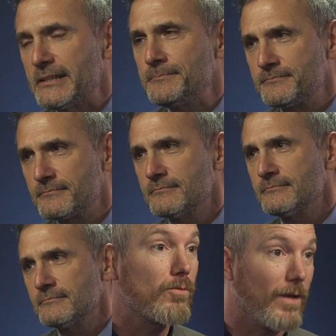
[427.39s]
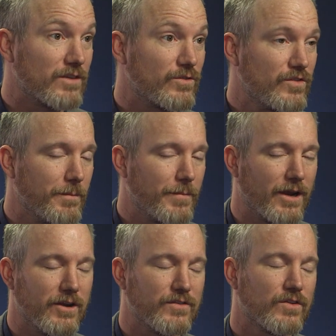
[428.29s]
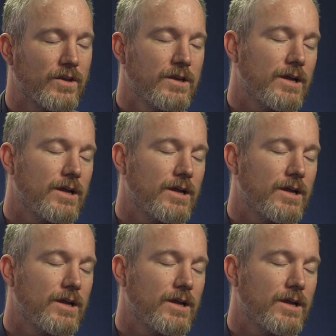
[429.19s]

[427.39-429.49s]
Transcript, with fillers: yeah. roadblocks for some parents.